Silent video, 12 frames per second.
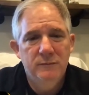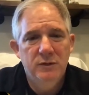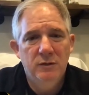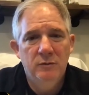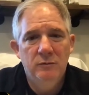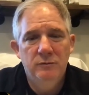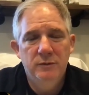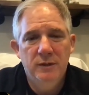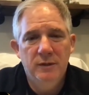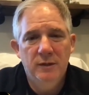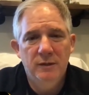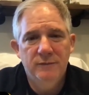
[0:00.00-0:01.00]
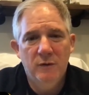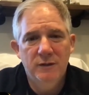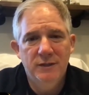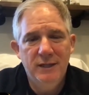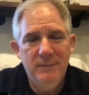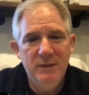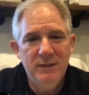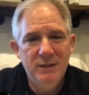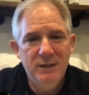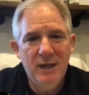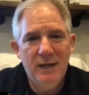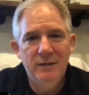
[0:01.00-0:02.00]
So, as far as the
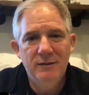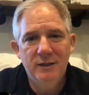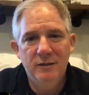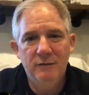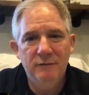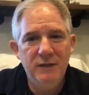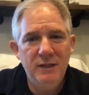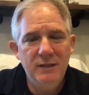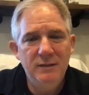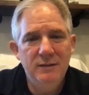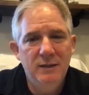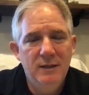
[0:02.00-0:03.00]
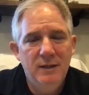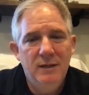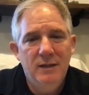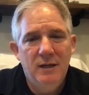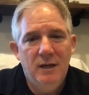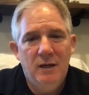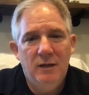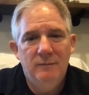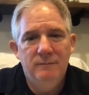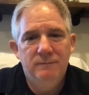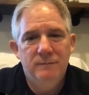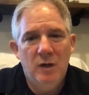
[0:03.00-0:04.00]
DPC, how do you set your fees?
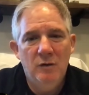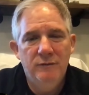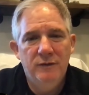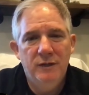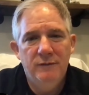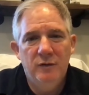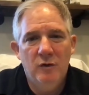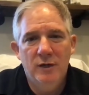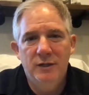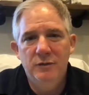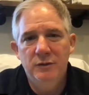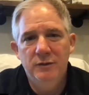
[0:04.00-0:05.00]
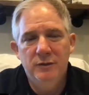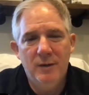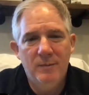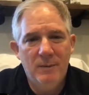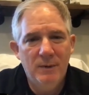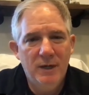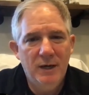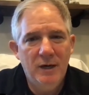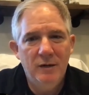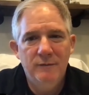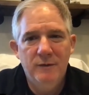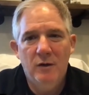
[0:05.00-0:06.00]
Hopefully, if you're already doing direct primary
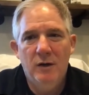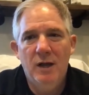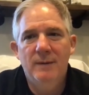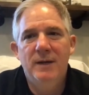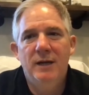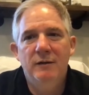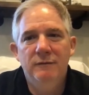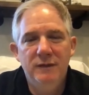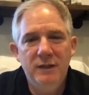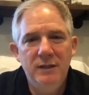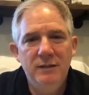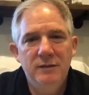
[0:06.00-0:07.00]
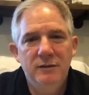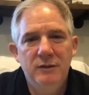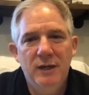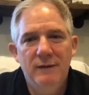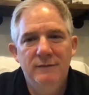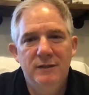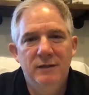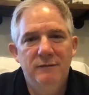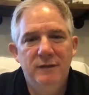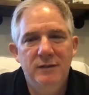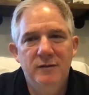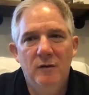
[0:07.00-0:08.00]
care, you've thought a lot about your fees and you have
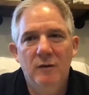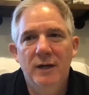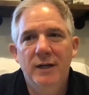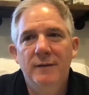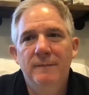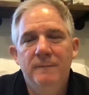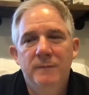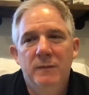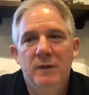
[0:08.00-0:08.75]
set fees already.